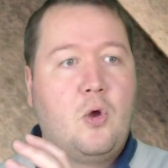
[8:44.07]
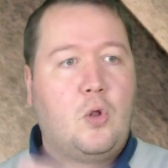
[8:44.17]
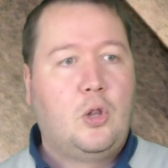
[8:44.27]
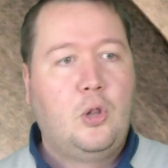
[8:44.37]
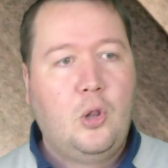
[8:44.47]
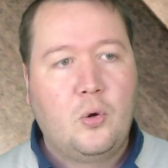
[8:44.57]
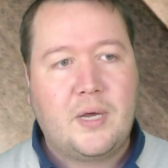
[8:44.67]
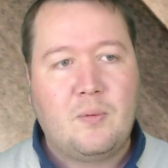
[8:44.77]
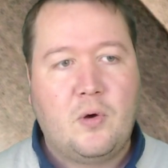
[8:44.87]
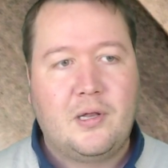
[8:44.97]
Look
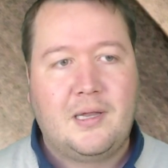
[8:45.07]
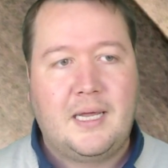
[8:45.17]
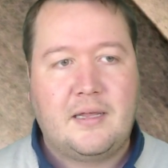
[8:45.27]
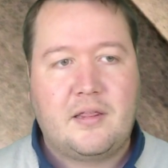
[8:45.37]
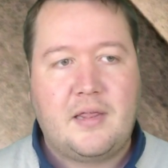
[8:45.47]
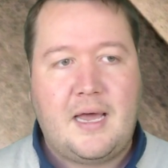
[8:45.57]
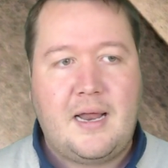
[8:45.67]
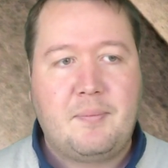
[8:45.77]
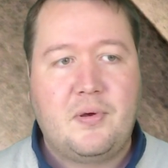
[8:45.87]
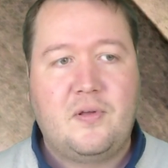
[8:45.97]
at what length
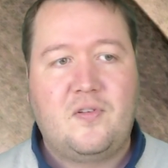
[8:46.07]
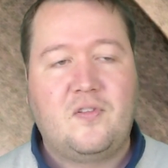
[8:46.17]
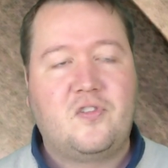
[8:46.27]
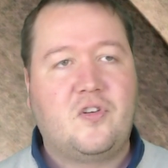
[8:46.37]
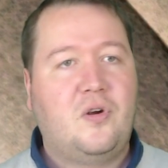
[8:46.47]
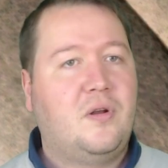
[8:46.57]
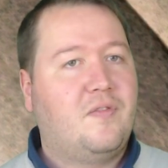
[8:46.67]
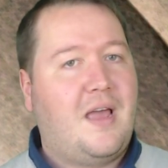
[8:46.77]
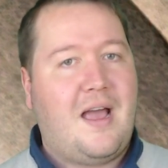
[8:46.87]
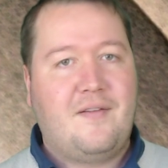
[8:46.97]
that person's shown. If
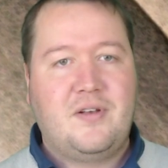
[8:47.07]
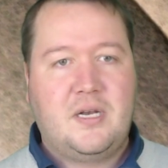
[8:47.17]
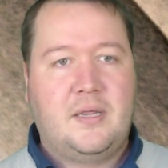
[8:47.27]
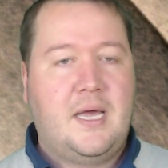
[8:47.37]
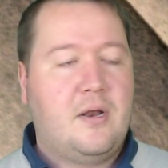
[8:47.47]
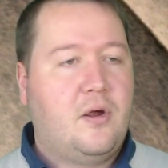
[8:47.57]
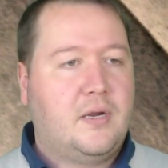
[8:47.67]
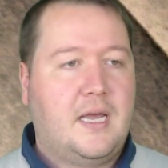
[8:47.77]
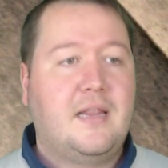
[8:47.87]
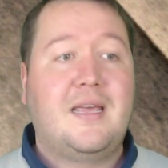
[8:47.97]
they haven't done that,
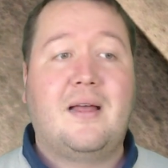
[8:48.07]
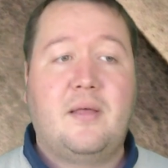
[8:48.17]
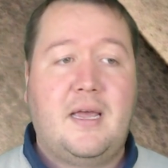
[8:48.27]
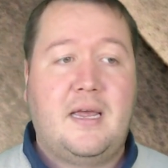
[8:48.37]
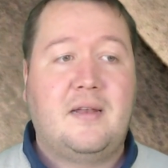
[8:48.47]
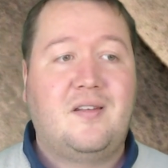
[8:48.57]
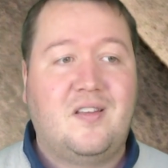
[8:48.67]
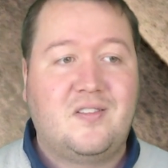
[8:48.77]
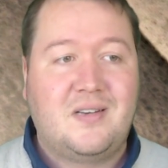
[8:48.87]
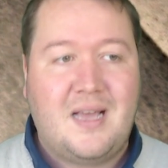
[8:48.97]
okay, the other hand
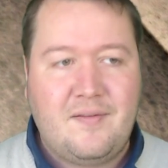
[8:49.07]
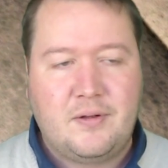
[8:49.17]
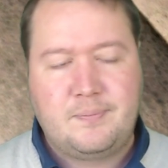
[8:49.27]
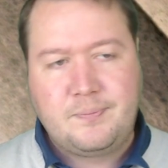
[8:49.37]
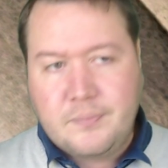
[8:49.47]
doesn't have it.